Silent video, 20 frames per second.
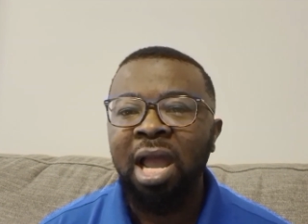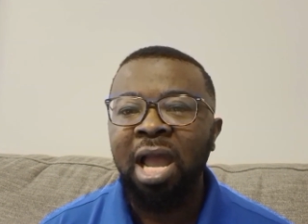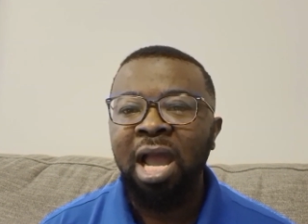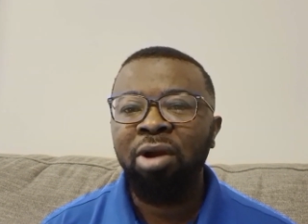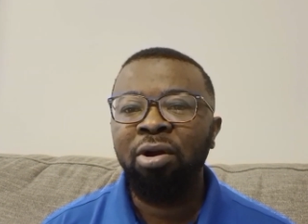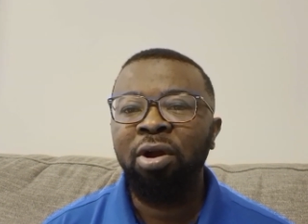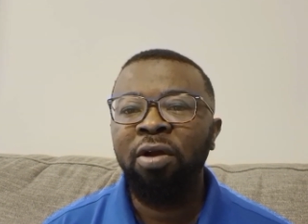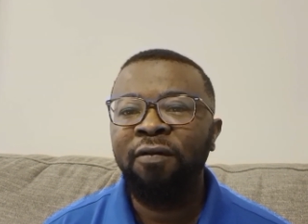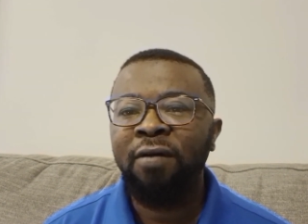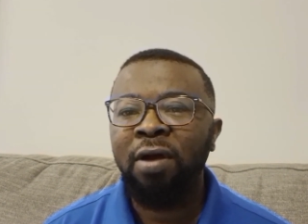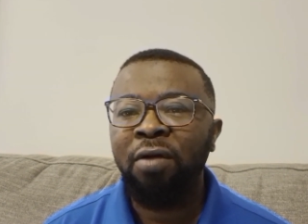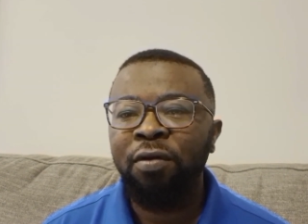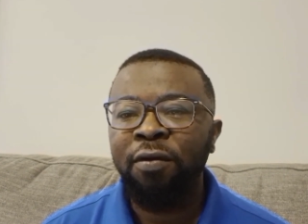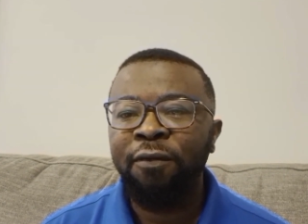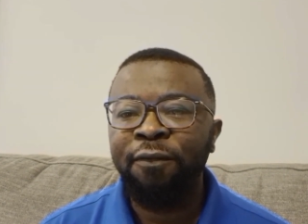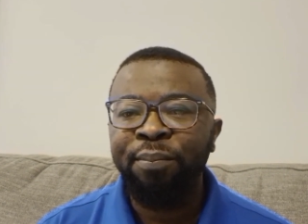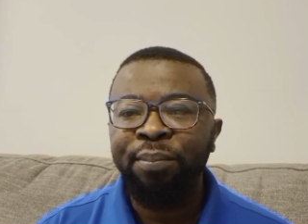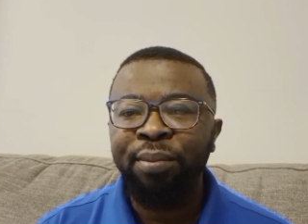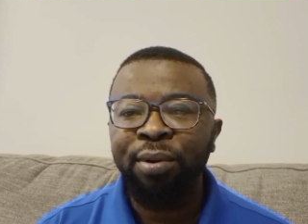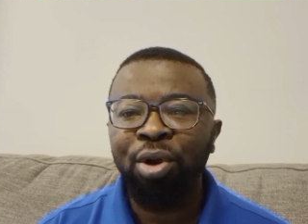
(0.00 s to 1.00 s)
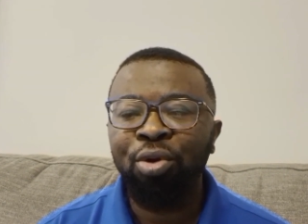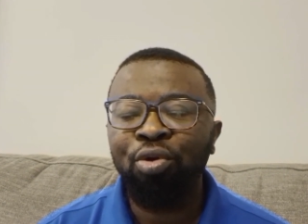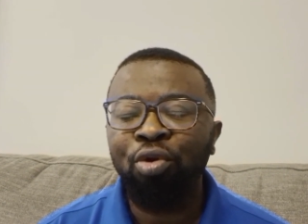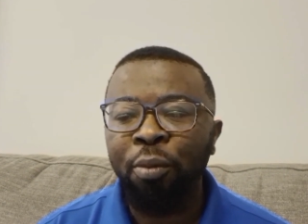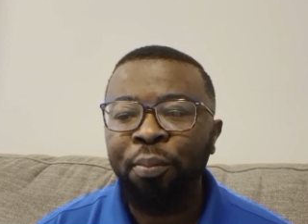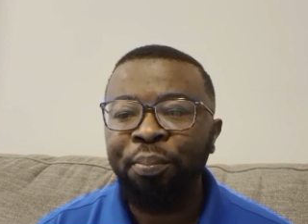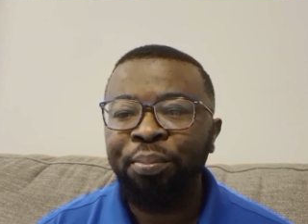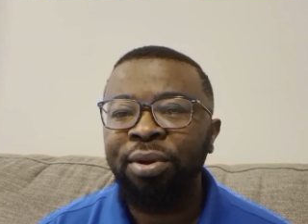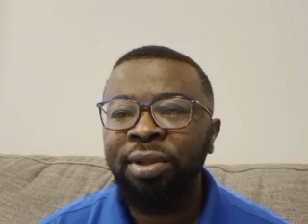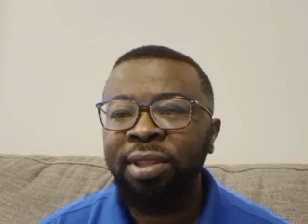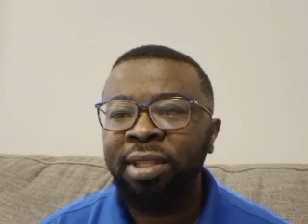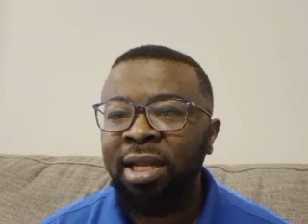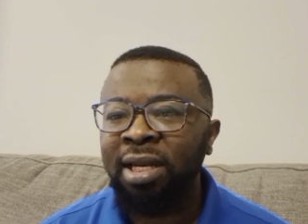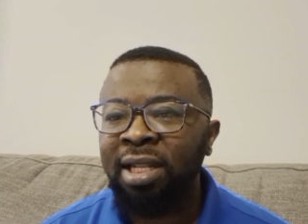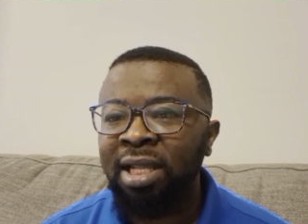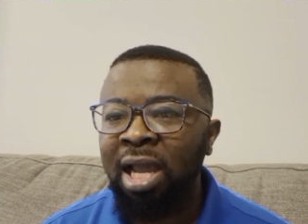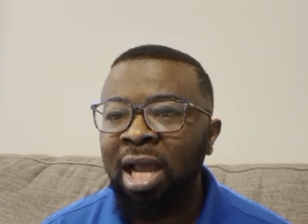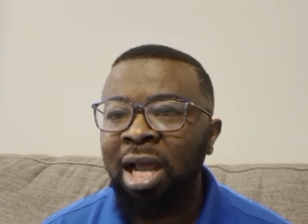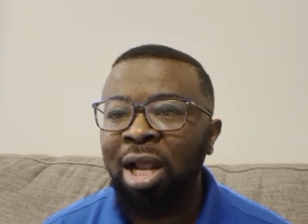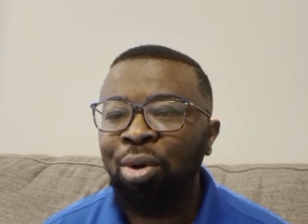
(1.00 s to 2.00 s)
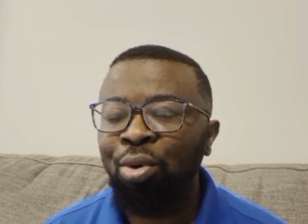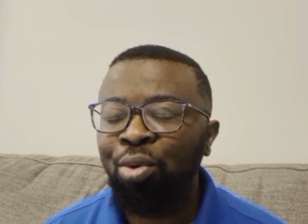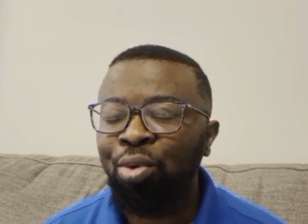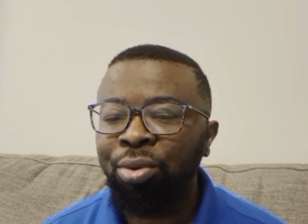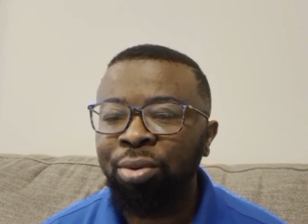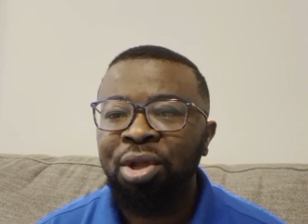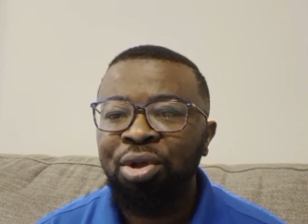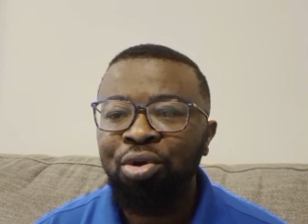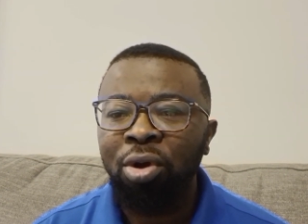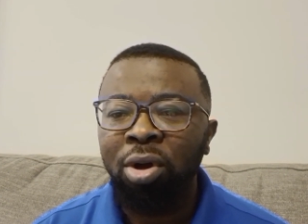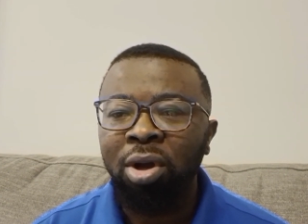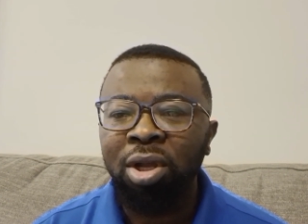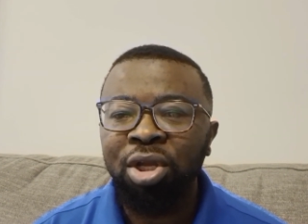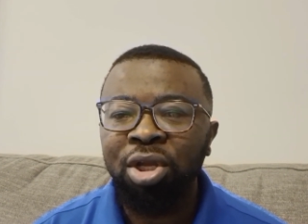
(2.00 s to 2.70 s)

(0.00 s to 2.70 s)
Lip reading: However, with pre-computed car loan, your